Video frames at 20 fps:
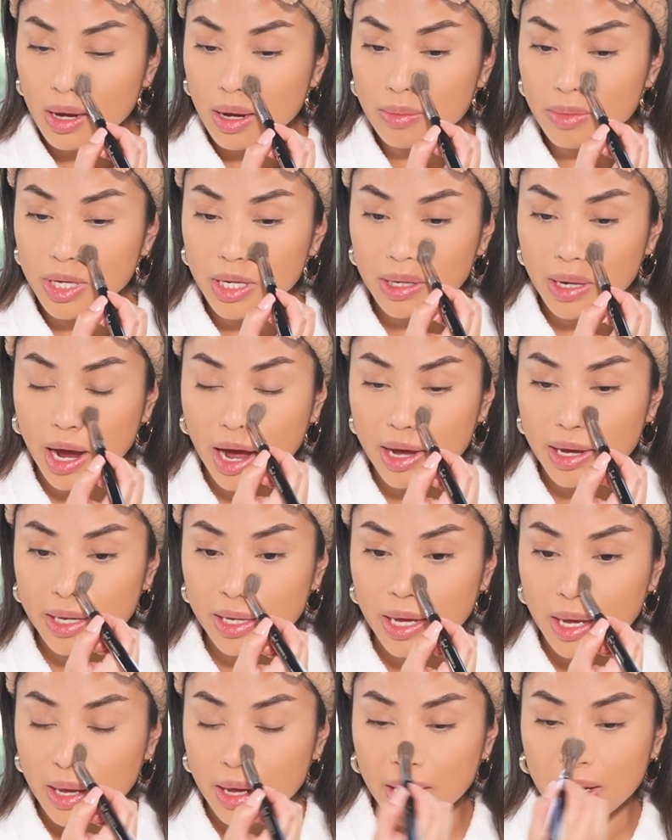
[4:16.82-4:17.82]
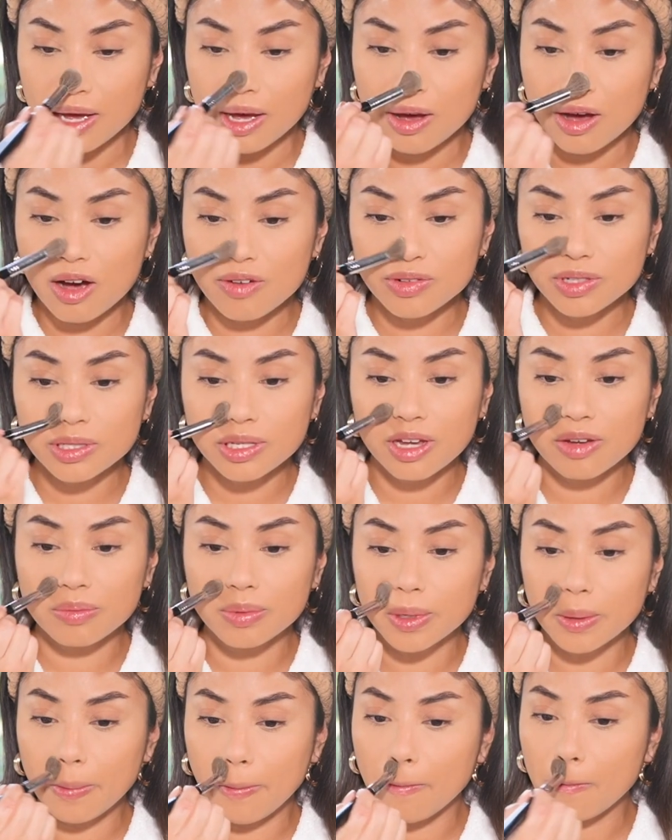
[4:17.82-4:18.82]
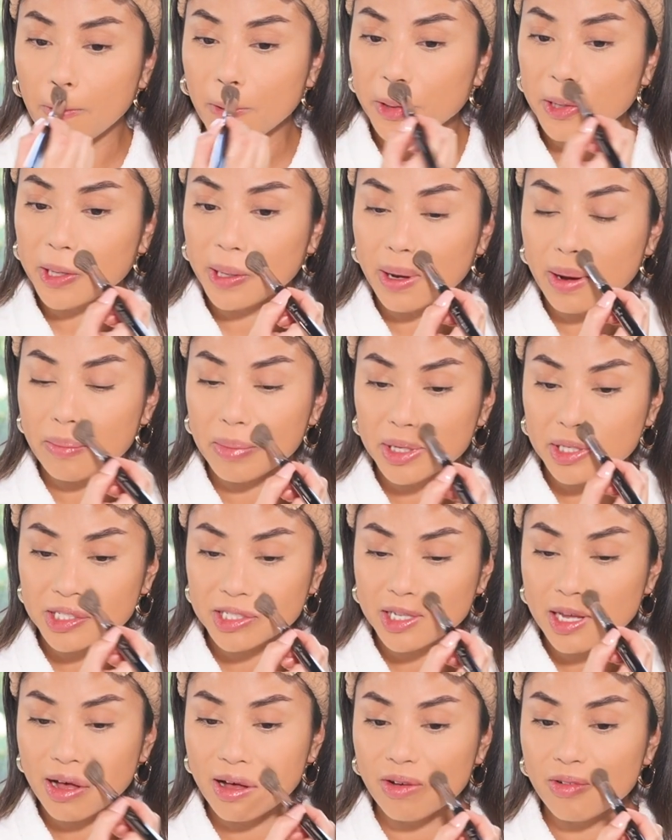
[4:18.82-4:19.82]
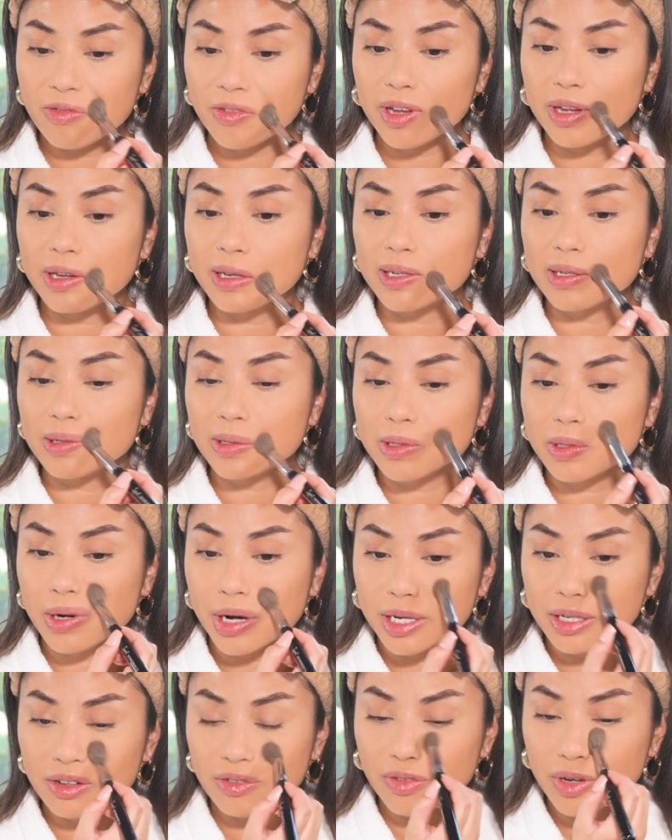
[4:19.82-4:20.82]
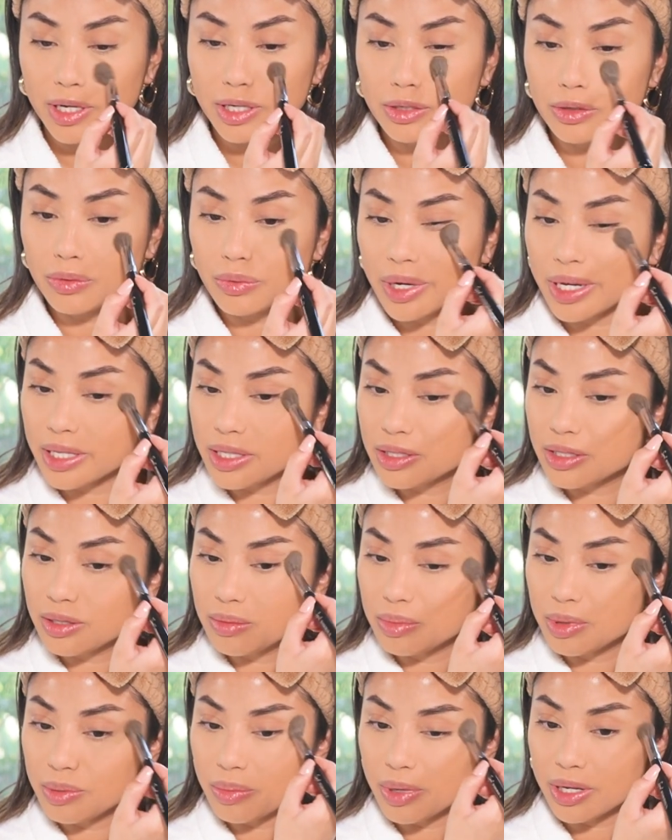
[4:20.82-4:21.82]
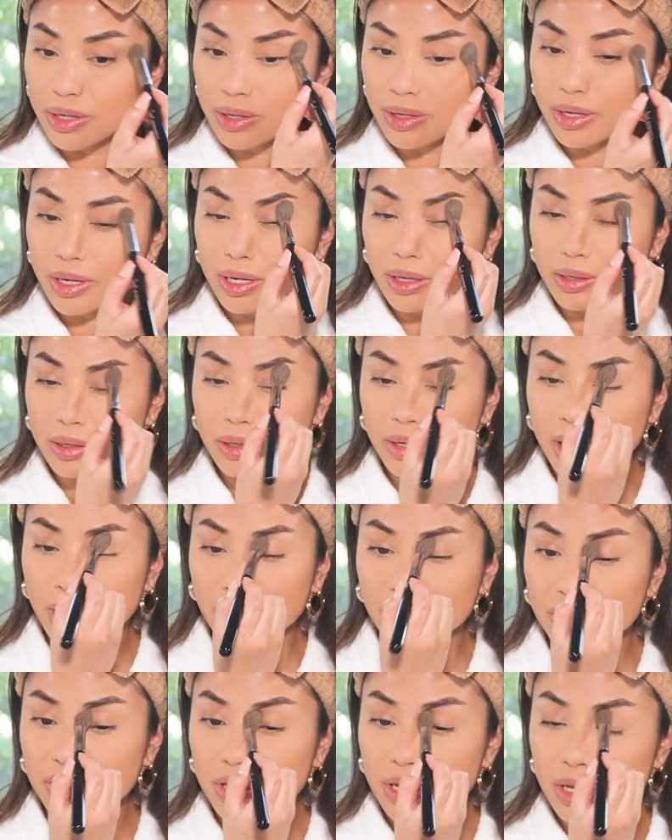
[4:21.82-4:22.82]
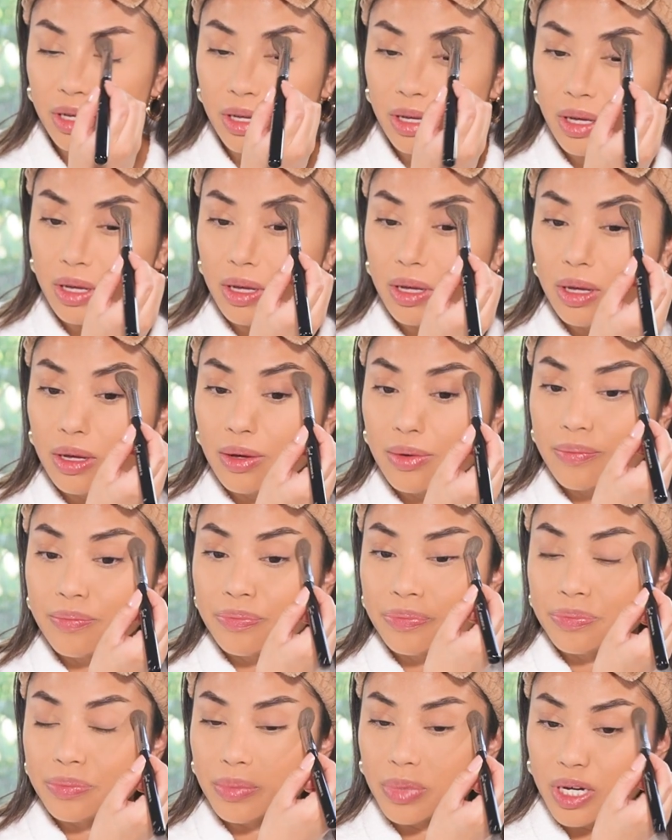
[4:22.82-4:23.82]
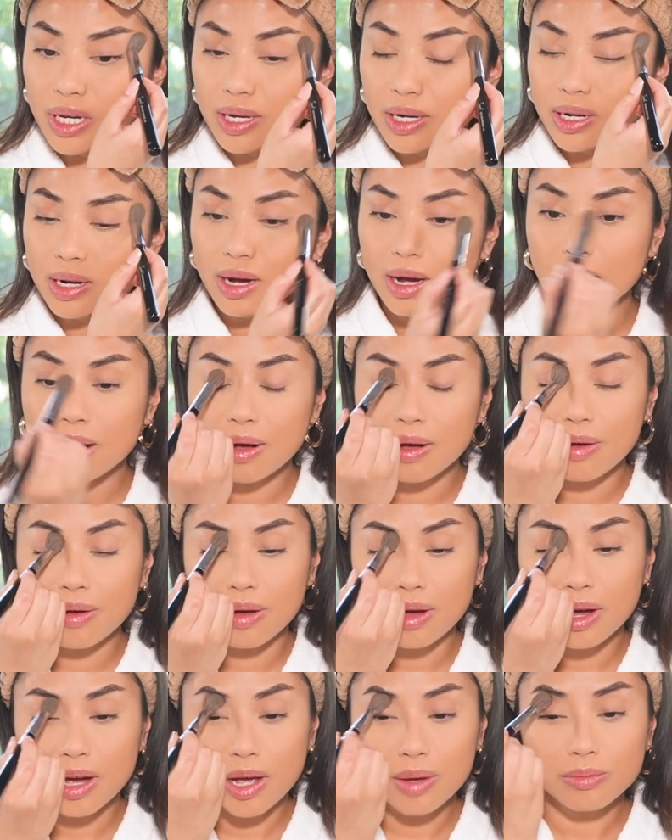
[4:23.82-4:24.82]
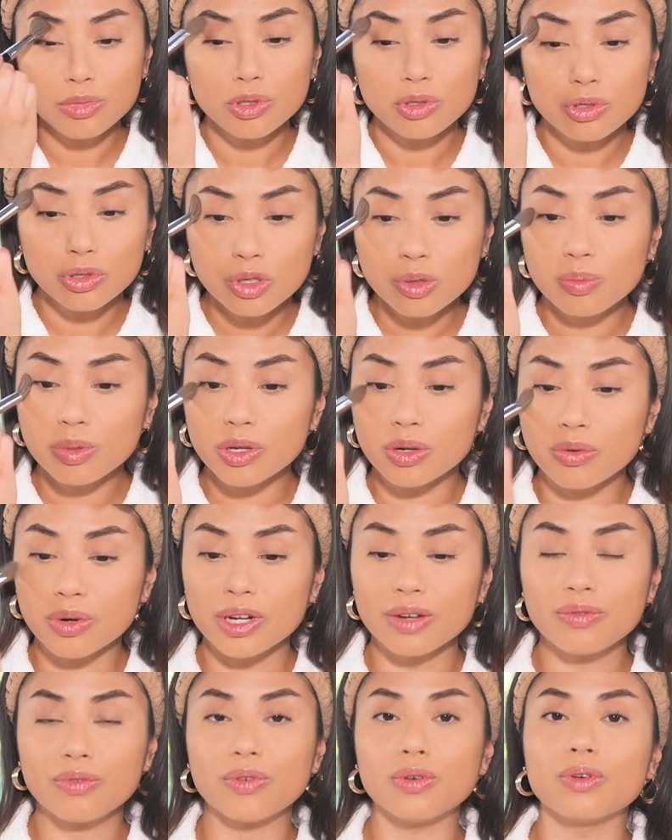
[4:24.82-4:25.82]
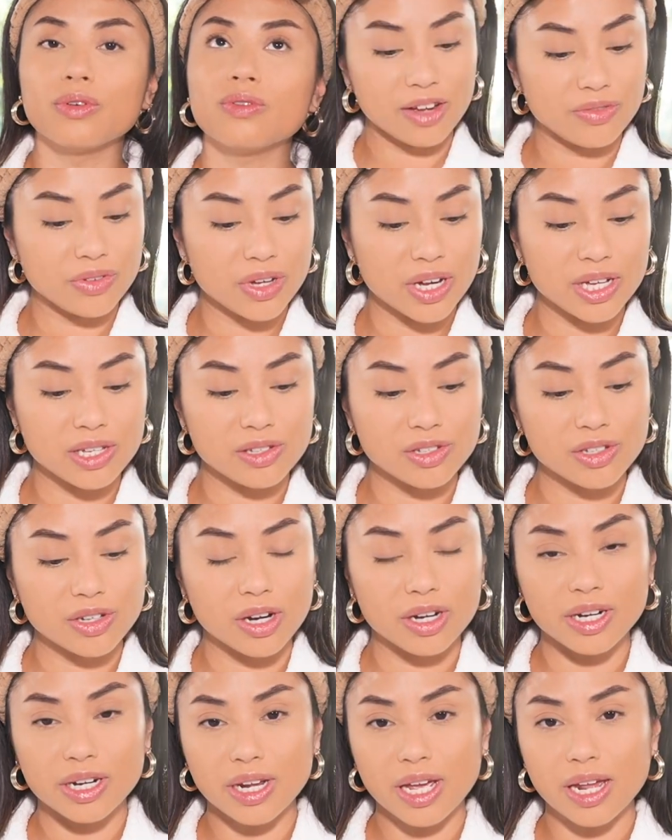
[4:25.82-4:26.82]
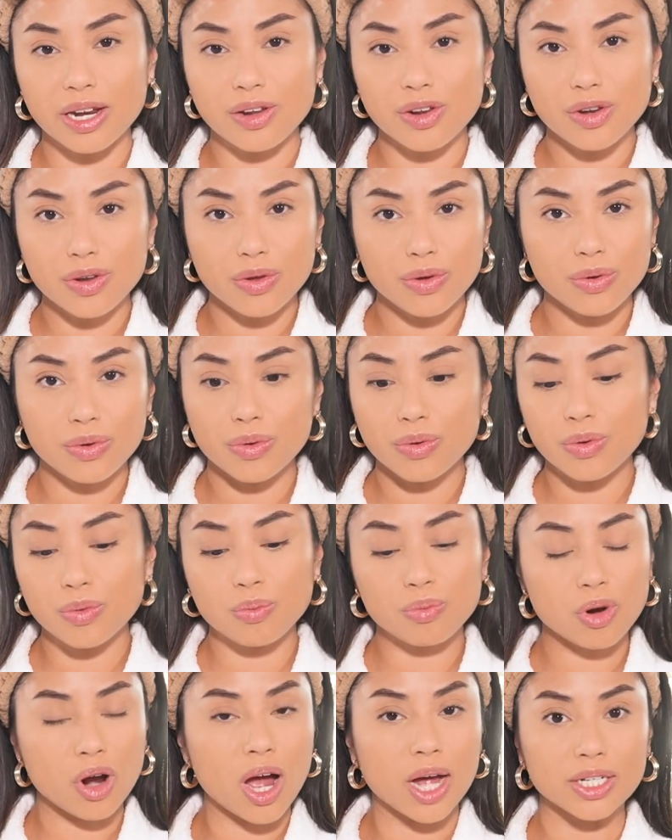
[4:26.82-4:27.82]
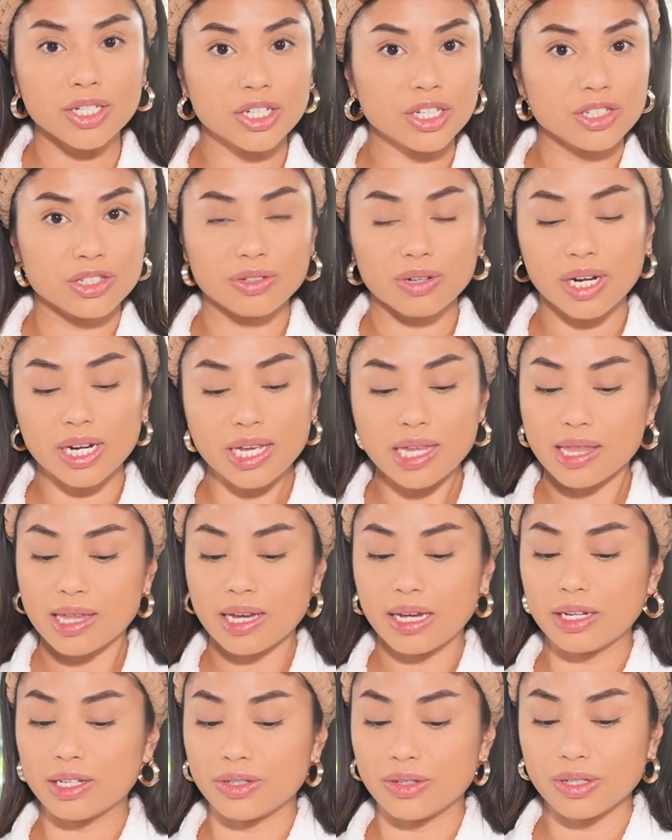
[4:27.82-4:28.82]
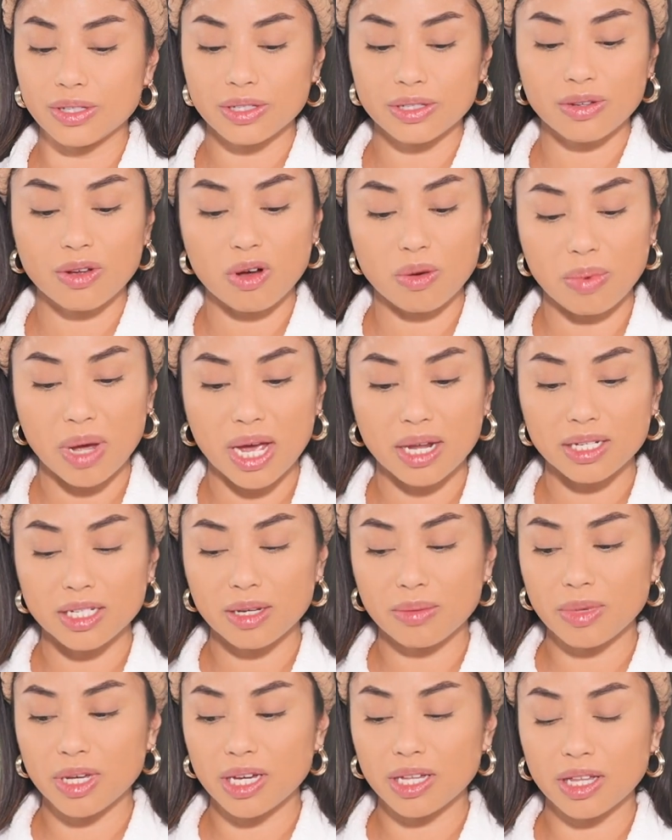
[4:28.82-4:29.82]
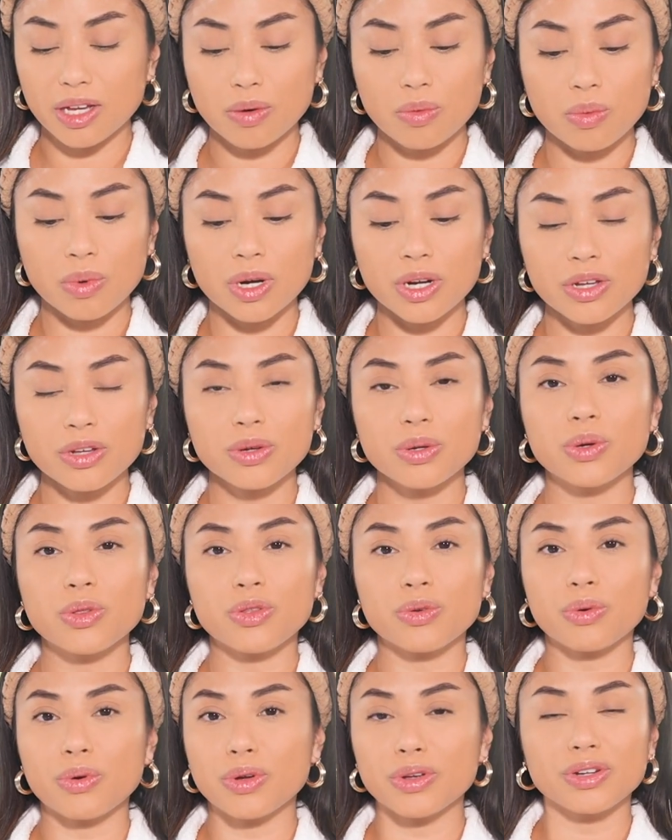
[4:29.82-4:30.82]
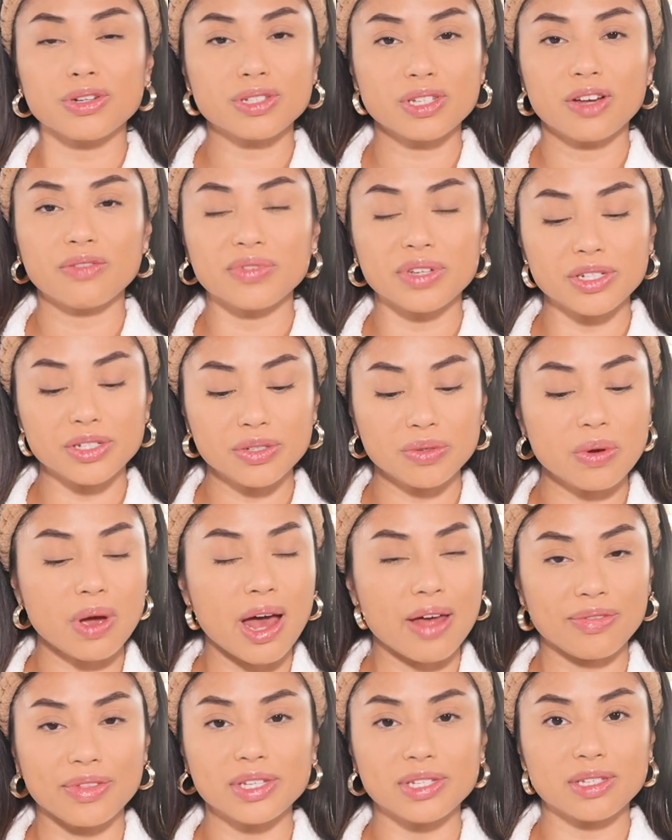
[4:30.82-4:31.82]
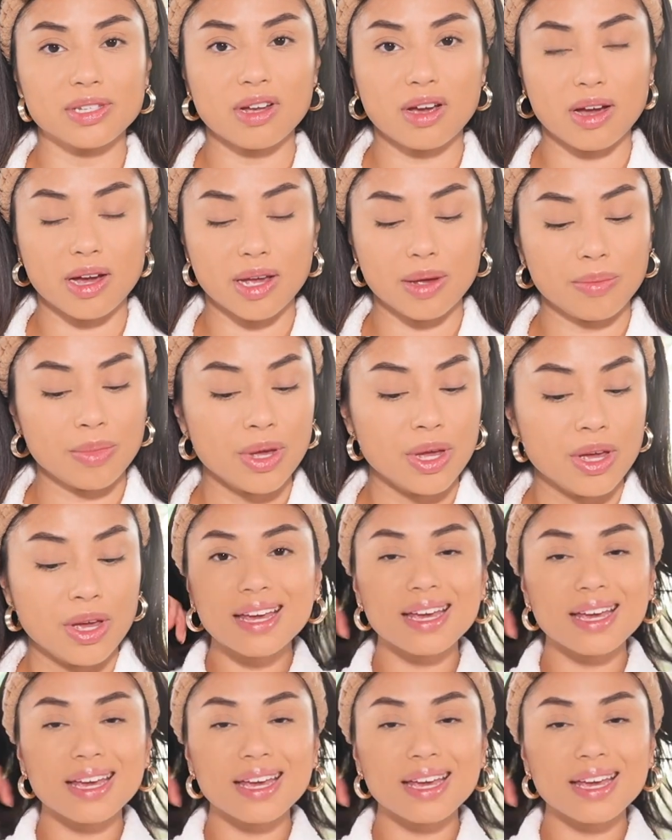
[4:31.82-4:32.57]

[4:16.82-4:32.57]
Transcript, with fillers: I mean, I obviously have been working on myself and trying to find new ways to be better and healthy, but I'm super grateful. Have you guys started any new projects or anything during this whole pandemic? Like, what are you throwing yourself into at this time?